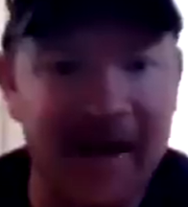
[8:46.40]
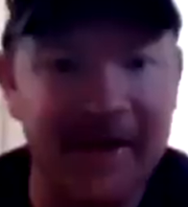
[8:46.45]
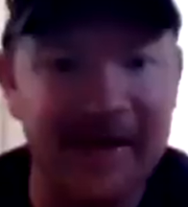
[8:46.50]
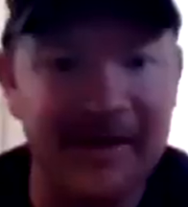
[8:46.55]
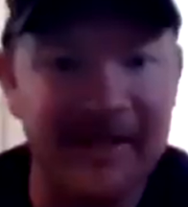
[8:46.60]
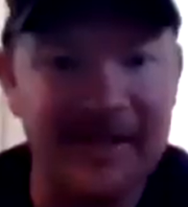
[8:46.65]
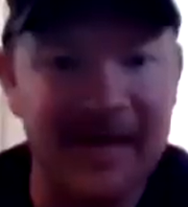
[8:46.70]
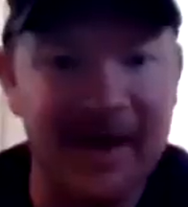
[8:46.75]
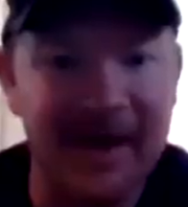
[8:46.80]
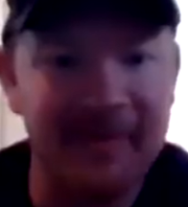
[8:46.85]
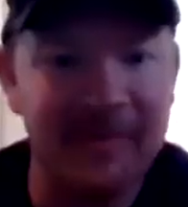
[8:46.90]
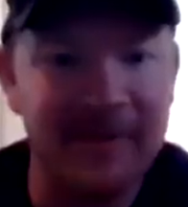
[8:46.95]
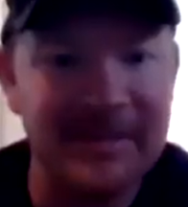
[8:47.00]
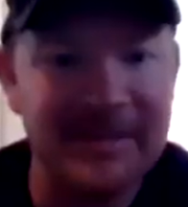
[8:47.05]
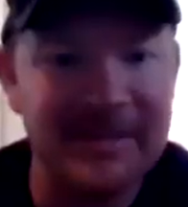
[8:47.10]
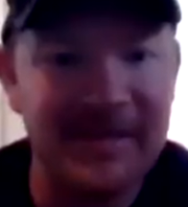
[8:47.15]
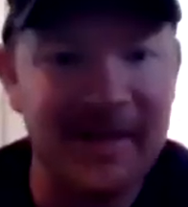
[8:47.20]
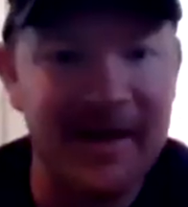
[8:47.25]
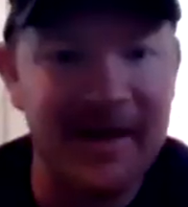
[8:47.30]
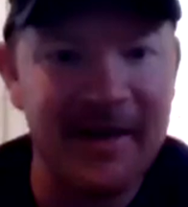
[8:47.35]
guess I would
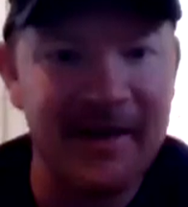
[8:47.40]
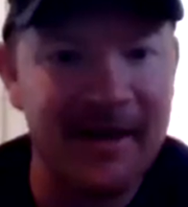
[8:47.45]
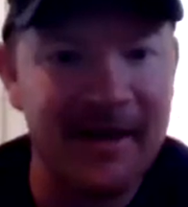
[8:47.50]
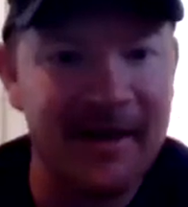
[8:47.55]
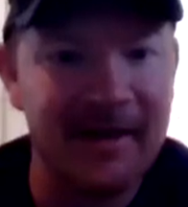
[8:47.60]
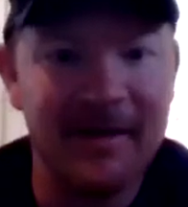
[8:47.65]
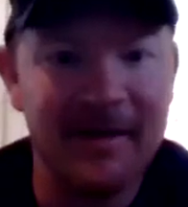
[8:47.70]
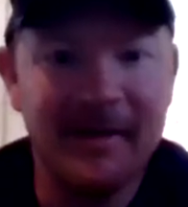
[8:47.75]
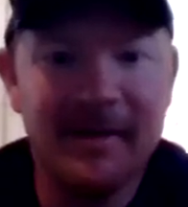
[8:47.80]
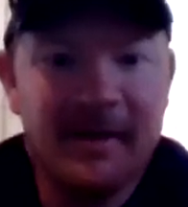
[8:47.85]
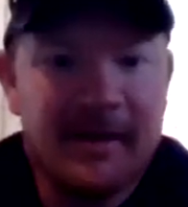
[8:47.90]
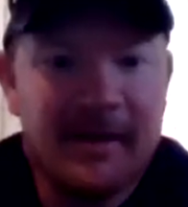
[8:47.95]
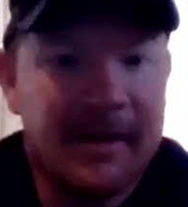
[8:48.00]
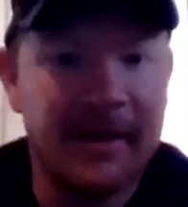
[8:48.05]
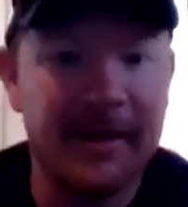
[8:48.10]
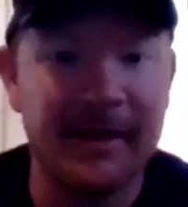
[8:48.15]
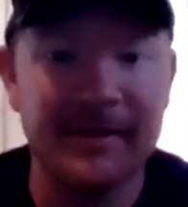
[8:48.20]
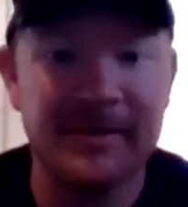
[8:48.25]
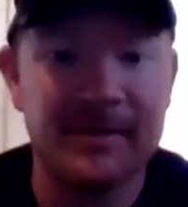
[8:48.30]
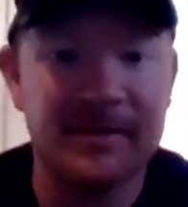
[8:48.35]
say that
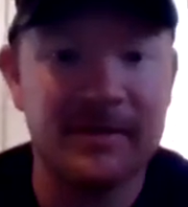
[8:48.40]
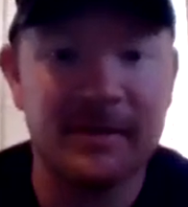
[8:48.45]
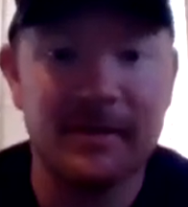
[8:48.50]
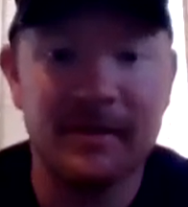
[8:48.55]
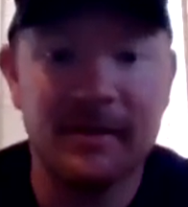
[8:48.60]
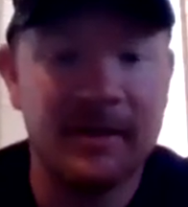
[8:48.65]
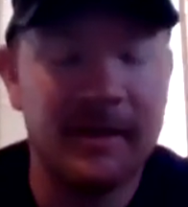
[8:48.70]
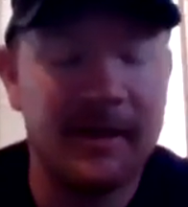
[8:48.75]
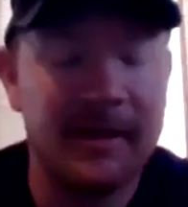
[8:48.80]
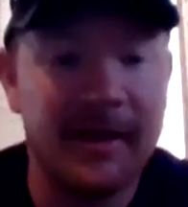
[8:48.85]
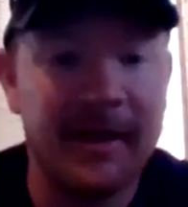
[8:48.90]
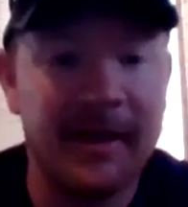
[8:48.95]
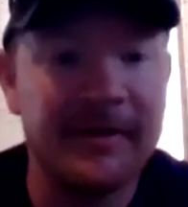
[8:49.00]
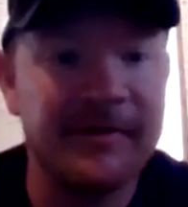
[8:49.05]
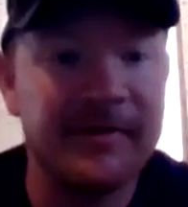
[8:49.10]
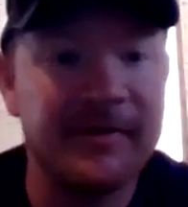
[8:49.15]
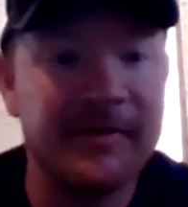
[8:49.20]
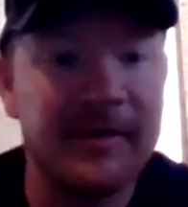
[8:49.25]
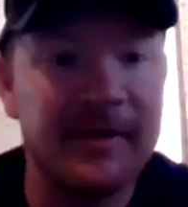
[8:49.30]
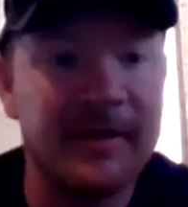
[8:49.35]
it's
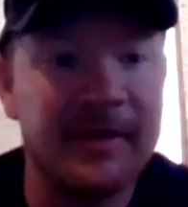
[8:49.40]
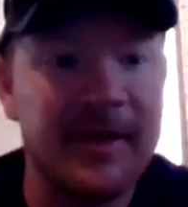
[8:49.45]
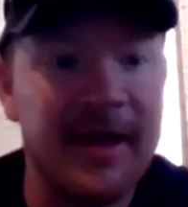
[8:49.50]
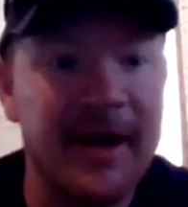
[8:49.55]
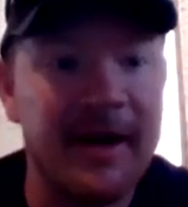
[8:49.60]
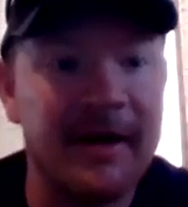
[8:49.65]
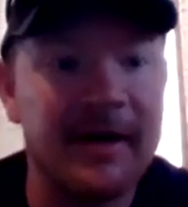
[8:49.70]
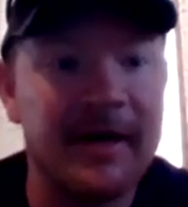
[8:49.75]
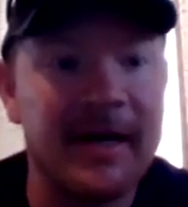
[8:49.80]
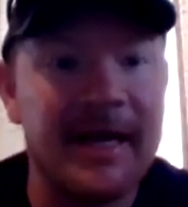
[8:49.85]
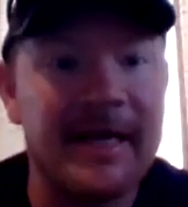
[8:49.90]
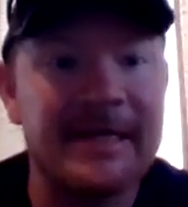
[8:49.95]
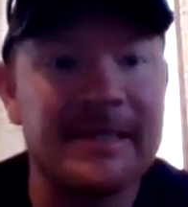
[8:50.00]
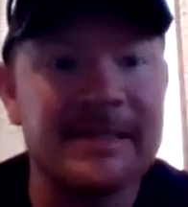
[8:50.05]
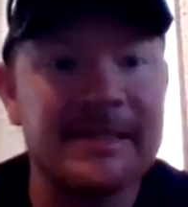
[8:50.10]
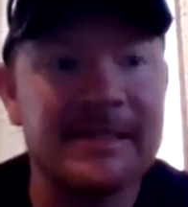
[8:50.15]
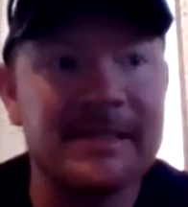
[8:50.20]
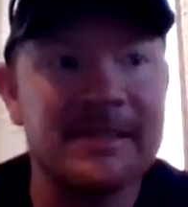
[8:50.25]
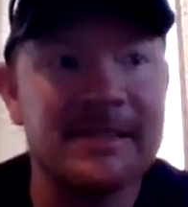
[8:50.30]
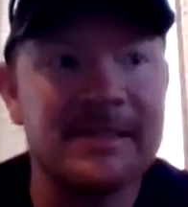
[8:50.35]
there
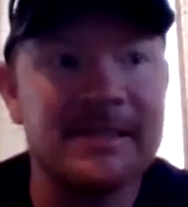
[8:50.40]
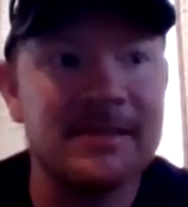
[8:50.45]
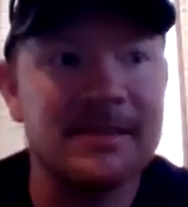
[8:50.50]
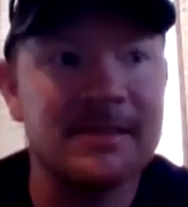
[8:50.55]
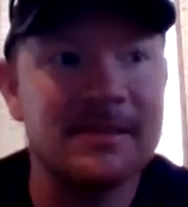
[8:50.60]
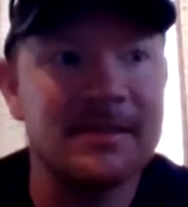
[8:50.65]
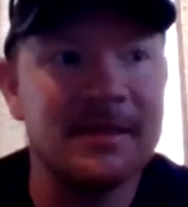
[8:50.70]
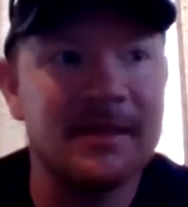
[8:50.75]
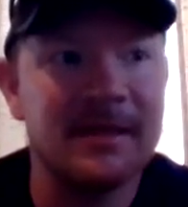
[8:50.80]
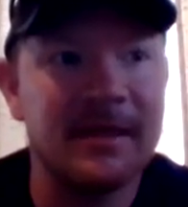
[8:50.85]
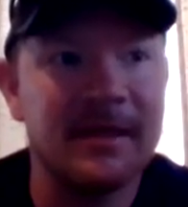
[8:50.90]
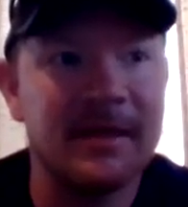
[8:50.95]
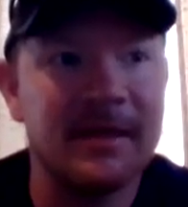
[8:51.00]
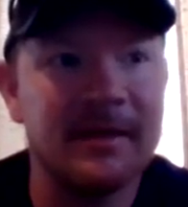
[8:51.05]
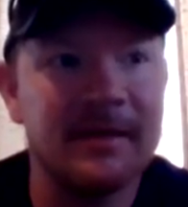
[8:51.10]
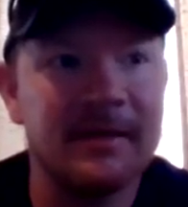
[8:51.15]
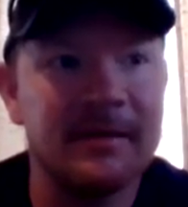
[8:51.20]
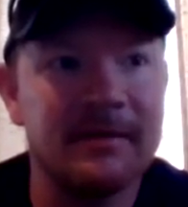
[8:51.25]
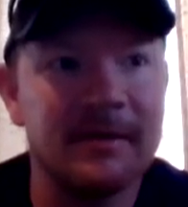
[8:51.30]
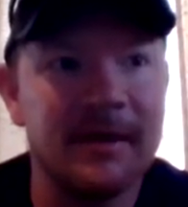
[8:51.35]
as
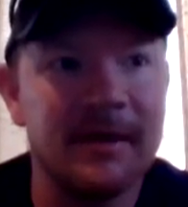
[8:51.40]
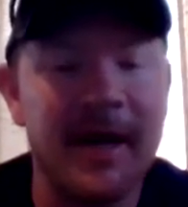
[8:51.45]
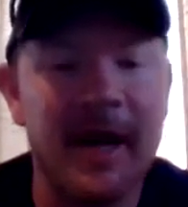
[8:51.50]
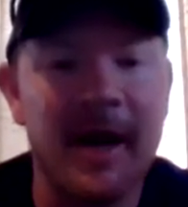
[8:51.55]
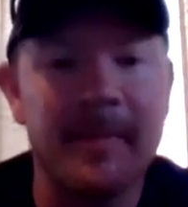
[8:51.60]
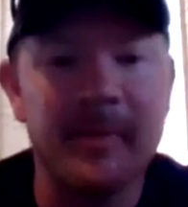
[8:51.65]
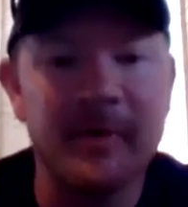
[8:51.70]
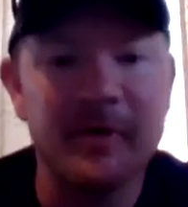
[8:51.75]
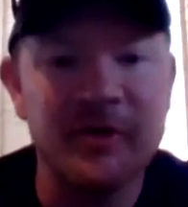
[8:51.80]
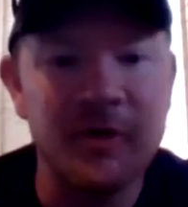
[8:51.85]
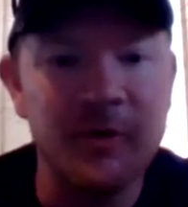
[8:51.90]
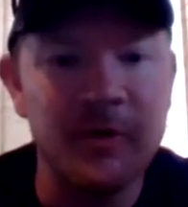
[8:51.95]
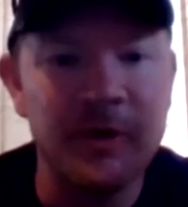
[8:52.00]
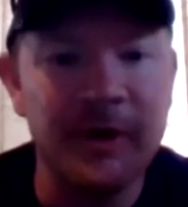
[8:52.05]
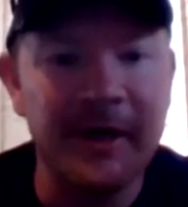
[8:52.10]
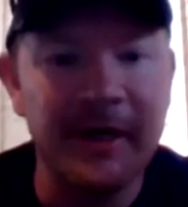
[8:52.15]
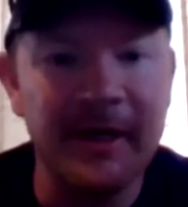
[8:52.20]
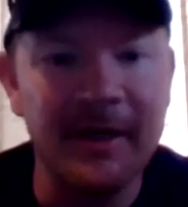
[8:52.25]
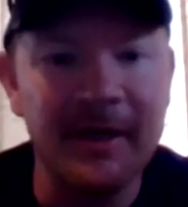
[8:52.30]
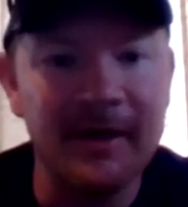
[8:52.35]
an
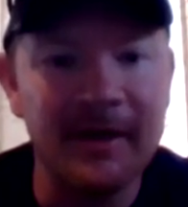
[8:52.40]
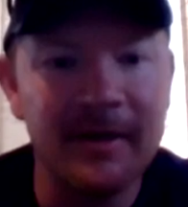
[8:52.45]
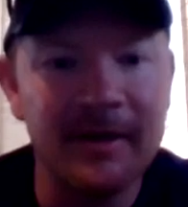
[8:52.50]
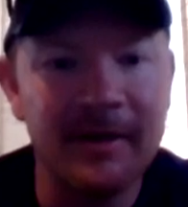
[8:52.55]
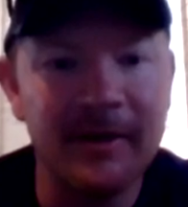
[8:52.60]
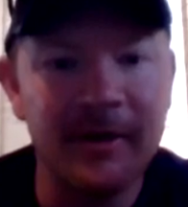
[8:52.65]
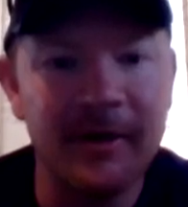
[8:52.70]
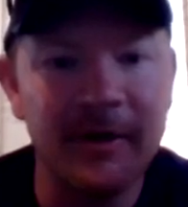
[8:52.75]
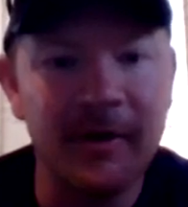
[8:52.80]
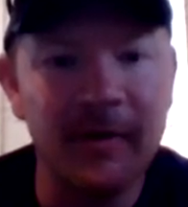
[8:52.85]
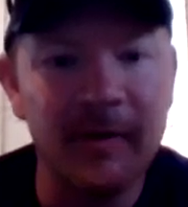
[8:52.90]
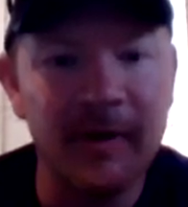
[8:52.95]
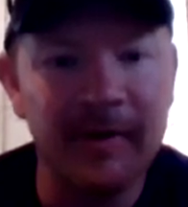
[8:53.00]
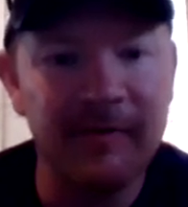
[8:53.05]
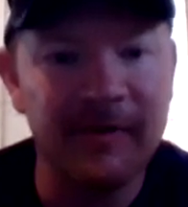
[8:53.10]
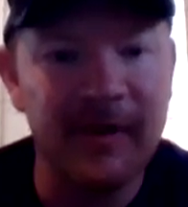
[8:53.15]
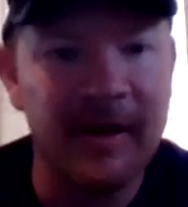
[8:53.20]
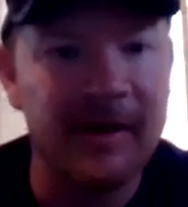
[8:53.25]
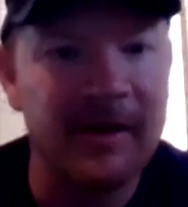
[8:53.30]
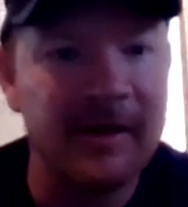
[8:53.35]
opportunity.
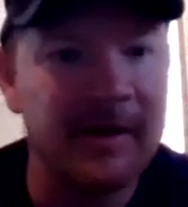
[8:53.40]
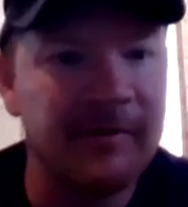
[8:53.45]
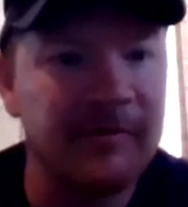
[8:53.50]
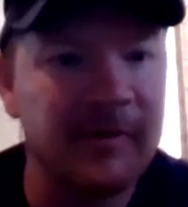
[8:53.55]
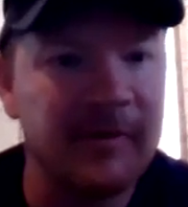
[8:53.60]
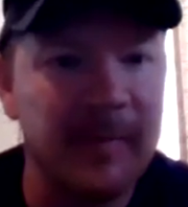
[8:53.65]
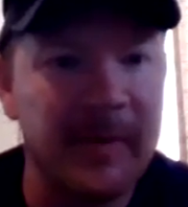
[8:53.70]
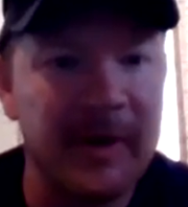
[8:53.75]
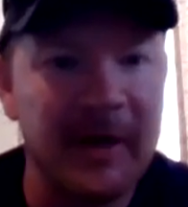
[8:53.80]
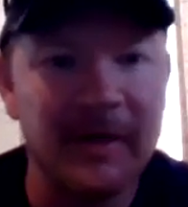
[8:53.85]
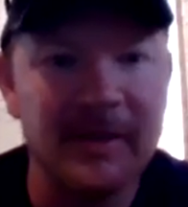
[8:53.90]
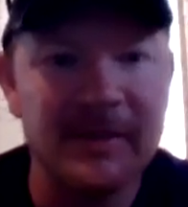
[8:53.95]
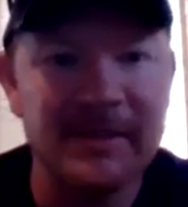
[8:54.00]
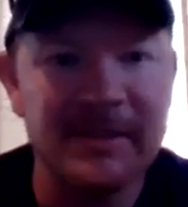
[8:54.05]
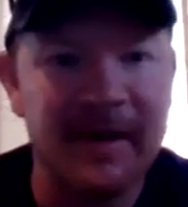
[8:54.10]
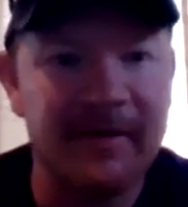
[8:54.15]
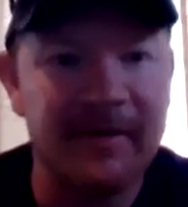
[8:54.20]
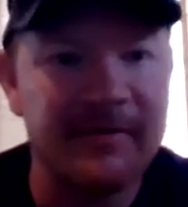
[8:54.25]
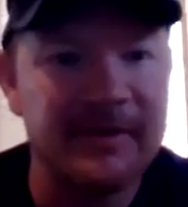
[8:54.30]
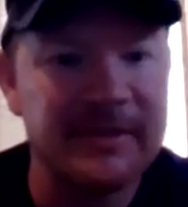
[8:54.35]
If the
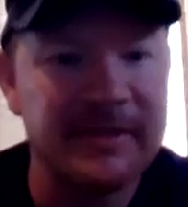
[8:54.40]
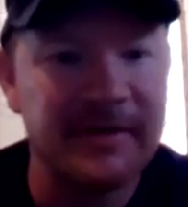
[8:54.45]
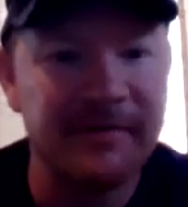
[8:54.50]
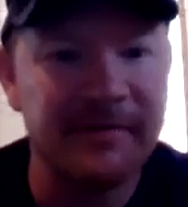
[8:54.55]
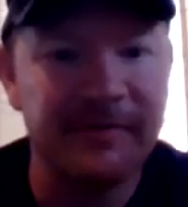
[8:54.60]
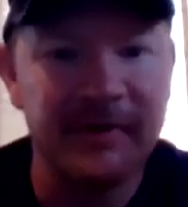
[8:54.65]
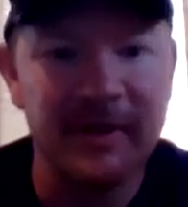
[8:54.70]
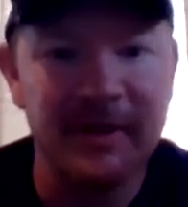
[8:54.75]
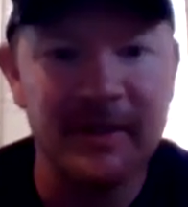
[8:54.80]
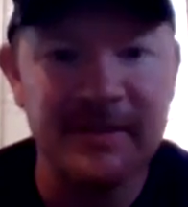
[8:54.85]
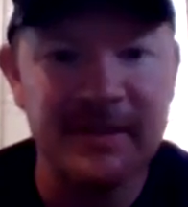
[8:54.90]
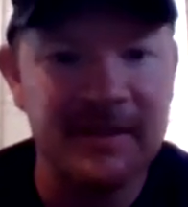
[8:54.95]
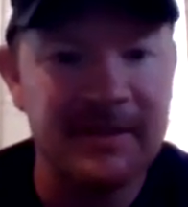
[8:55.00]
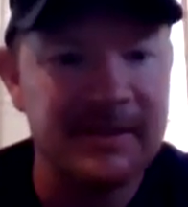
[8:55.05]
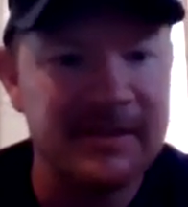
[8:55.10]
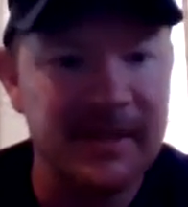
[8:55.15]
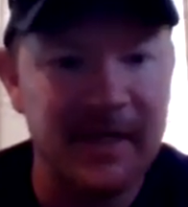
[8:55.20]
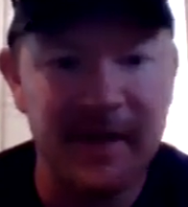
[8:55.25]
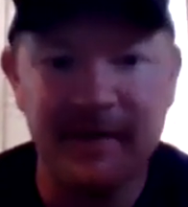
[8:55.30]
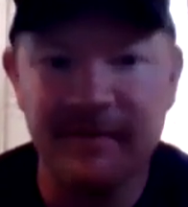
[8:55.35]
parents obviously feel it's
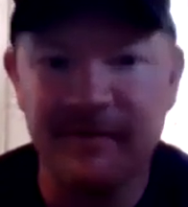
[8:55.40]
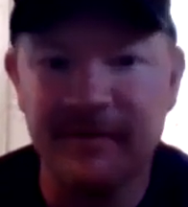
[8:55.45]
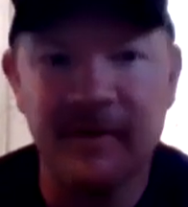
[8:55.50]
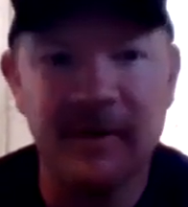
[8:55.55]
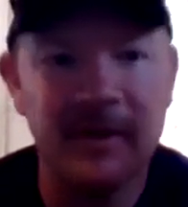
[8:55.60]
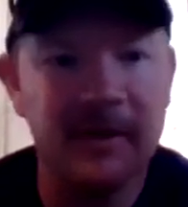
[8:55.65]
unsafe,